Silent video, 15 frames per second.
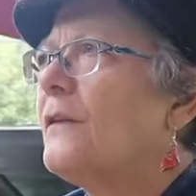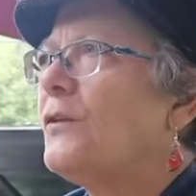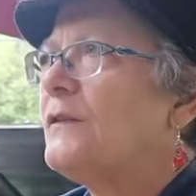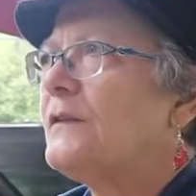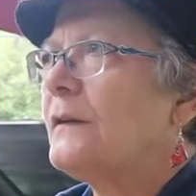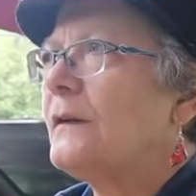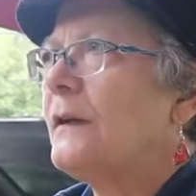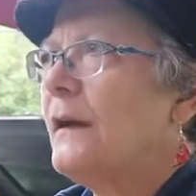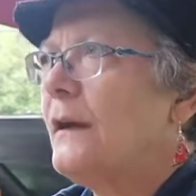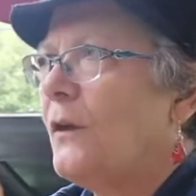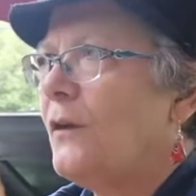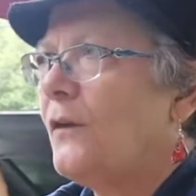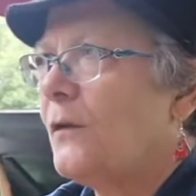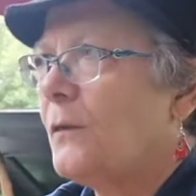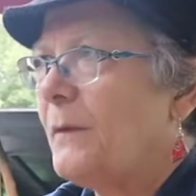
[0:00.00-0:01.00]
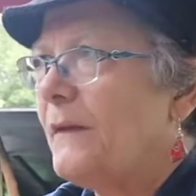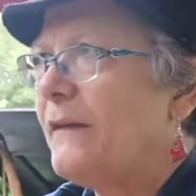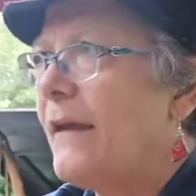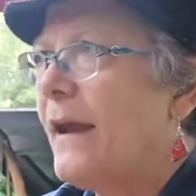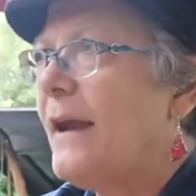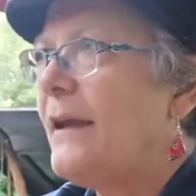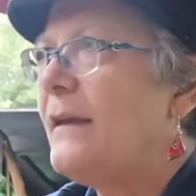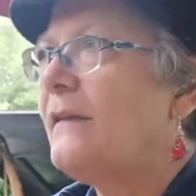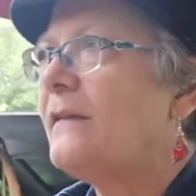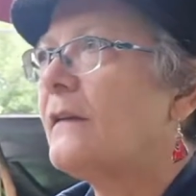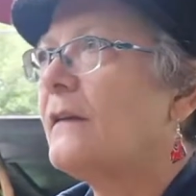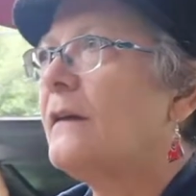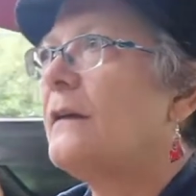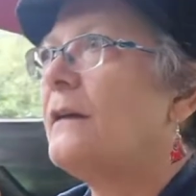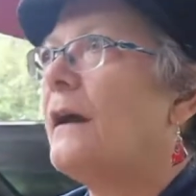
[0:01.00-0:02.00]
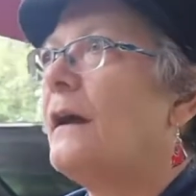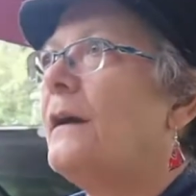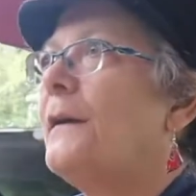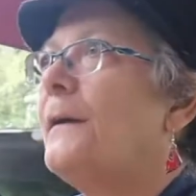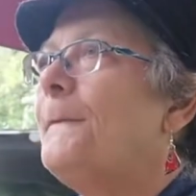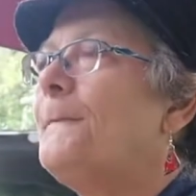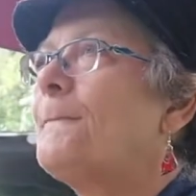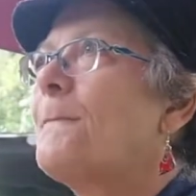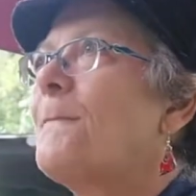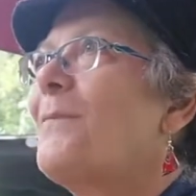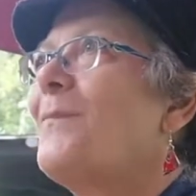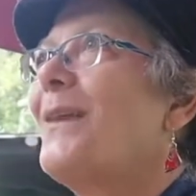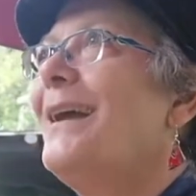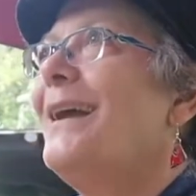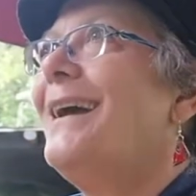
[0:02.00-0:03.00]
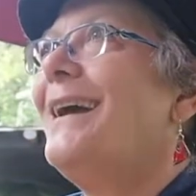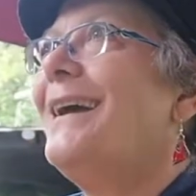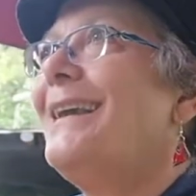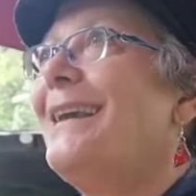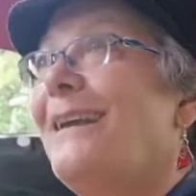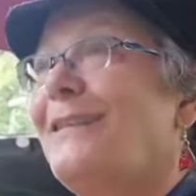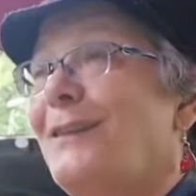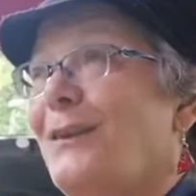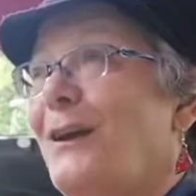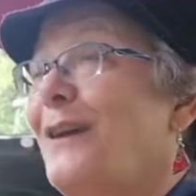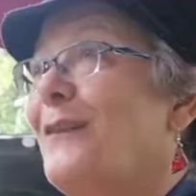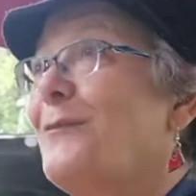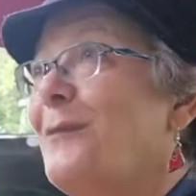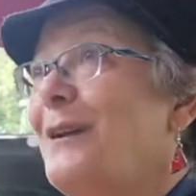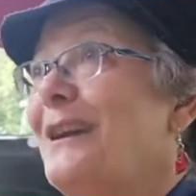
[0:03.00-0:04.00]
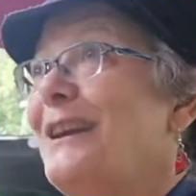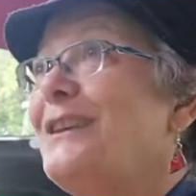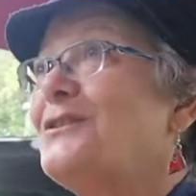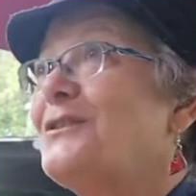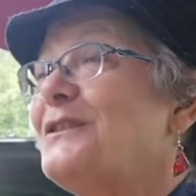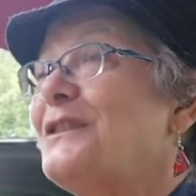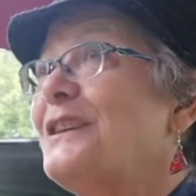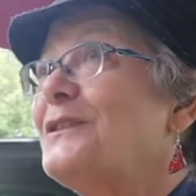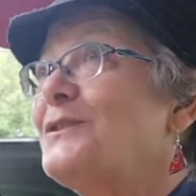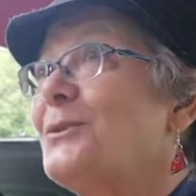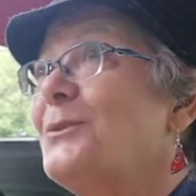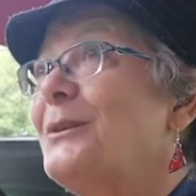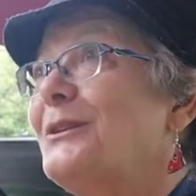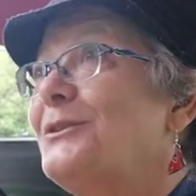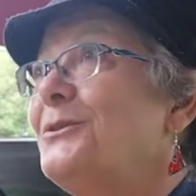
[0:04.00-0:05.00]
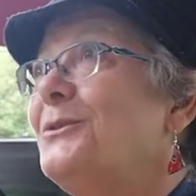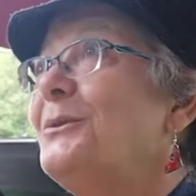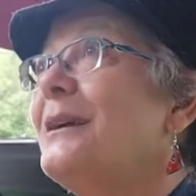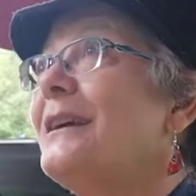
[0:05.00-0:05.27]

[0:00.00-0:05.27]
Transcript: There's another Swiss guy. He has a really interesting story too.